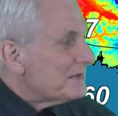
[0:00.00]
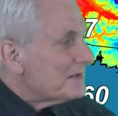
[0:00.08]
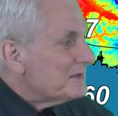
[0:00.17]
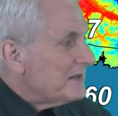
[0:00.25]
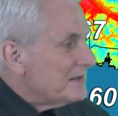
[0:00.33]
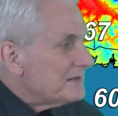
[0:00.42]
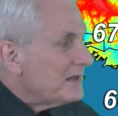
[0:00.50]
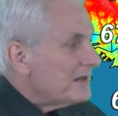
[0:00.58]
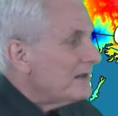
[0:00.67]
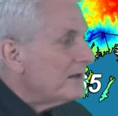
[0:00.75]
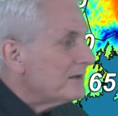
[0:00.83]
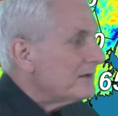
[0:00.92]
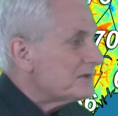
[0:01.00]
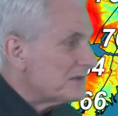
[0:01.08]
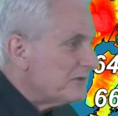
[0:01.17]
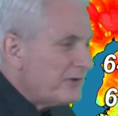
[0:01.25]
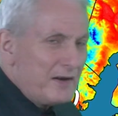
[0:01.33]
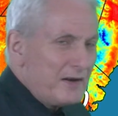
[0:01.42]
60s,
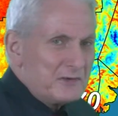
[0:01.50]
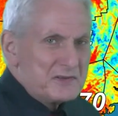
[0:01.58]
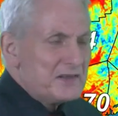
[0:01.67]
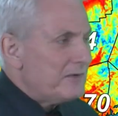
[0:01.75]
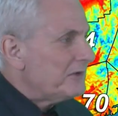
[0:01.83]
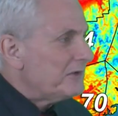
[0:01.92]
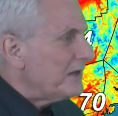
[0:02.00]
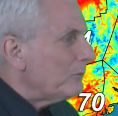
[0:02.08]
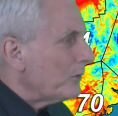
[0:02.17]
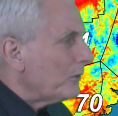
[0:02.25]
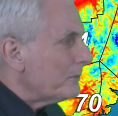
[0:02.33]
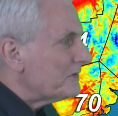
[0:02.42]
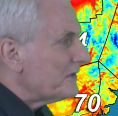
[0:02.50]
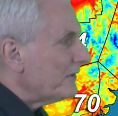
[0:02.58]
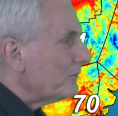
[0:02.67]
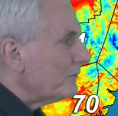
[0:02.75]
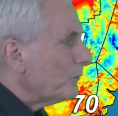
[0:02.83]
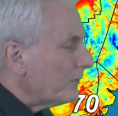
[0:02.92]
65 to 70, warmest
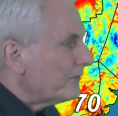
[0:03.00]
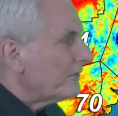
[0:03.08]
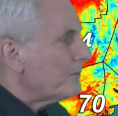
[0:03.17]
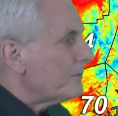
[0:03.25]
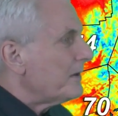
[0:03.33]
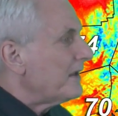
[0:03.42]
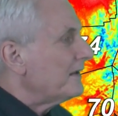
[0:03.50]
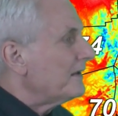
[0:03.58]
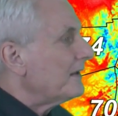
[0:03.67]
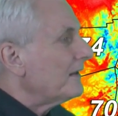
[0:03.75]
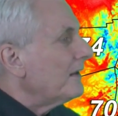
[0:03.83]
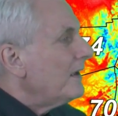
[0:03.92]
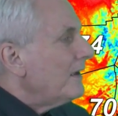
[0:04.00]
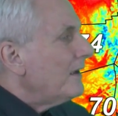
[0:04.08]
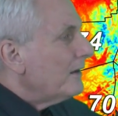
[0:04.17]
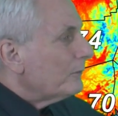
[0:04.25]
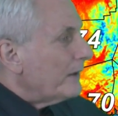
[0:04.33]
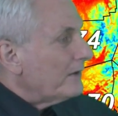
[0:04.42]
in the north of the panhandle,
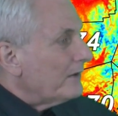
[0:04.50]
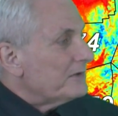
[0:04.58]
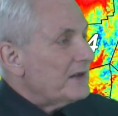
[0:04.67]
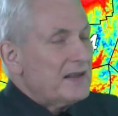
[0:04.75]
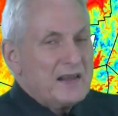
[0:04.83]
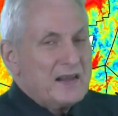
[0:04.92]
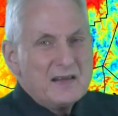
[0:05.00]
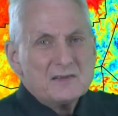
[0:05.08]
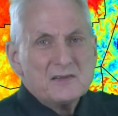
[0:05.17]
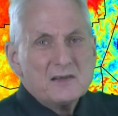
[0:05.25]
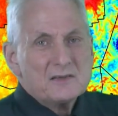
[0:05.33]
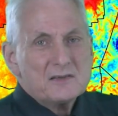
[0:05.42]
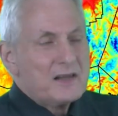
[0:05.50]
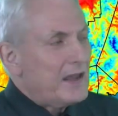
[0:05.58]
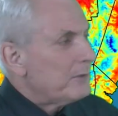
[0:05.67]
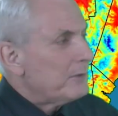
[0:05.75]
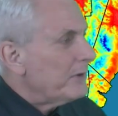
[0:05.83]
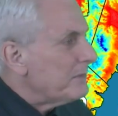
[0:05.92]
around uh, Haines,
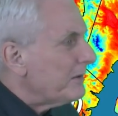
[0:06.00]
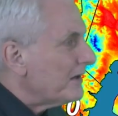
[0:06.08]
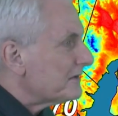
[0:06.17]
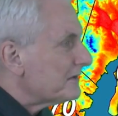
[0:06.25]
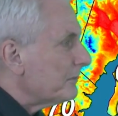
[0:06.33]
Skagway,